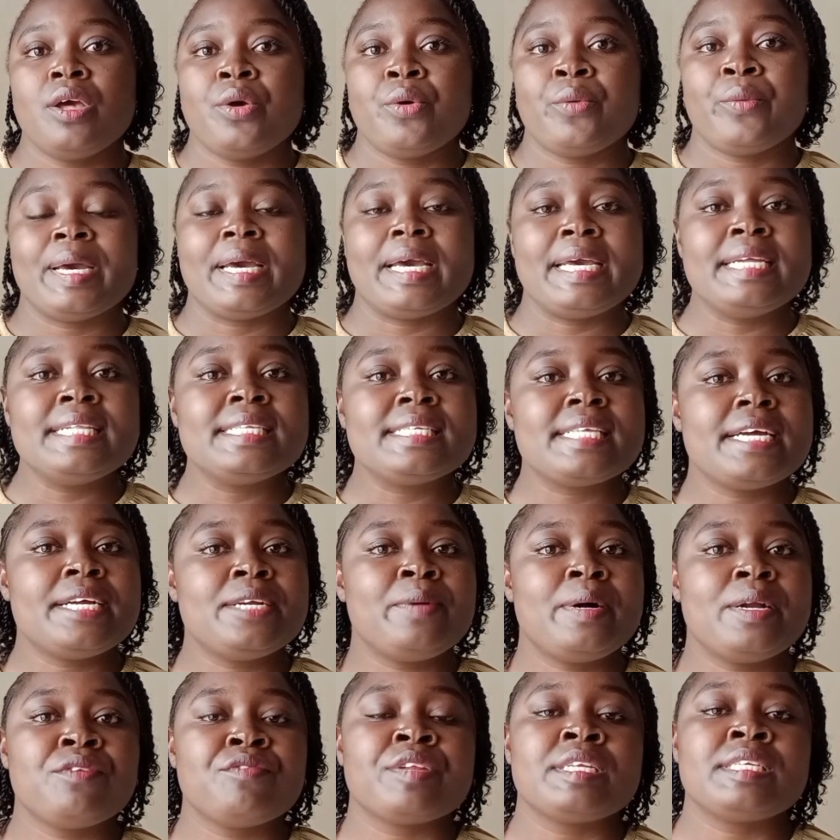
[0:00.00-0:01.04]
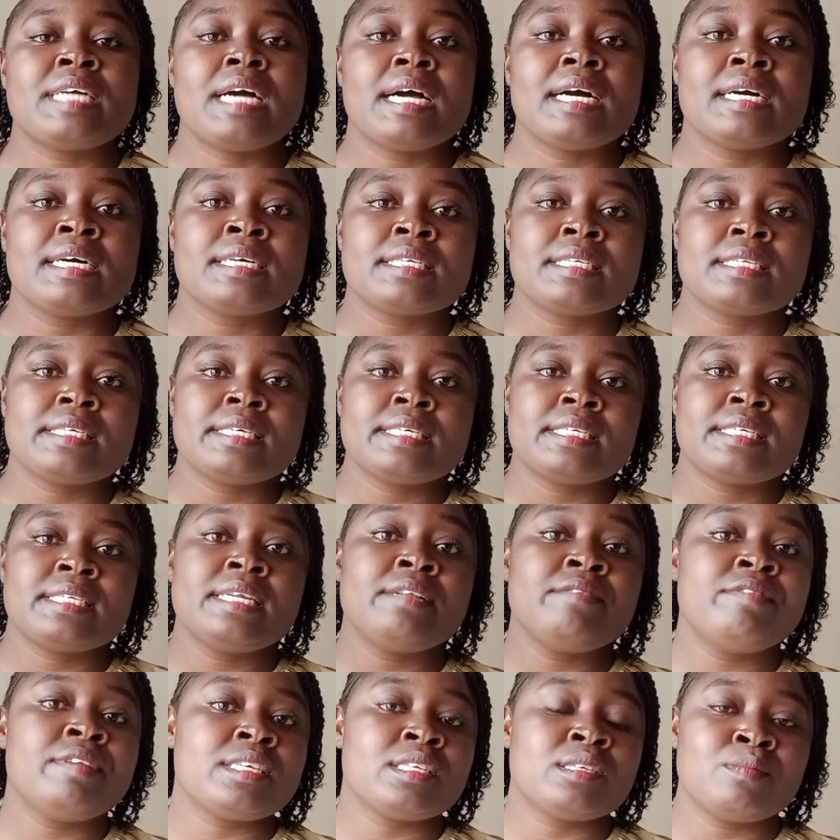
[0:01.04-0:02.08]
Where inside one of the tanks is
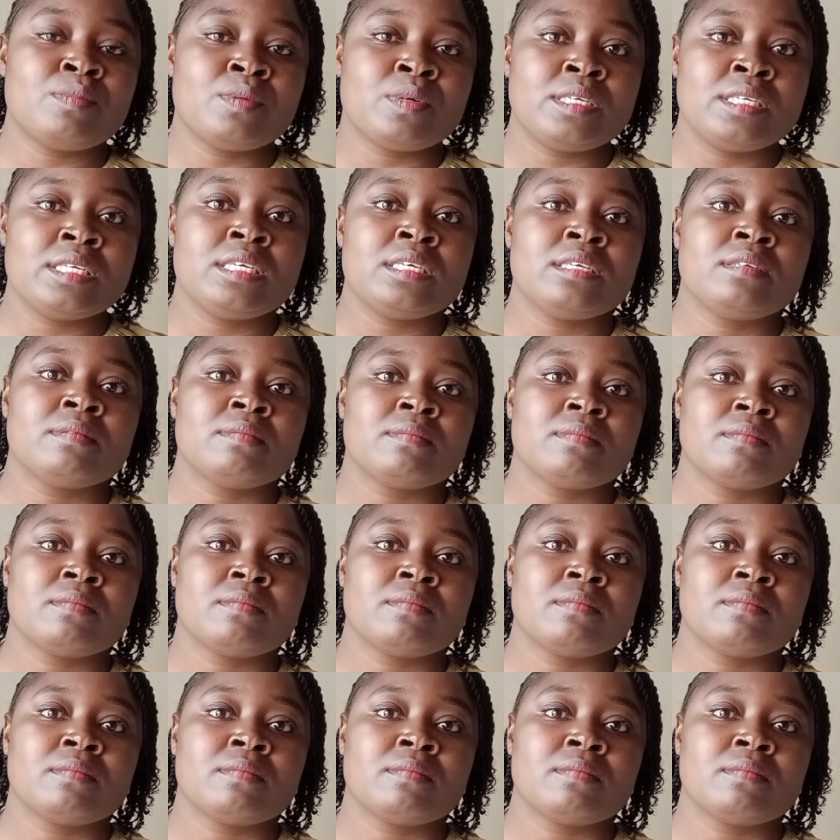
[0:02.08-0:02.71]
Sylvia's body.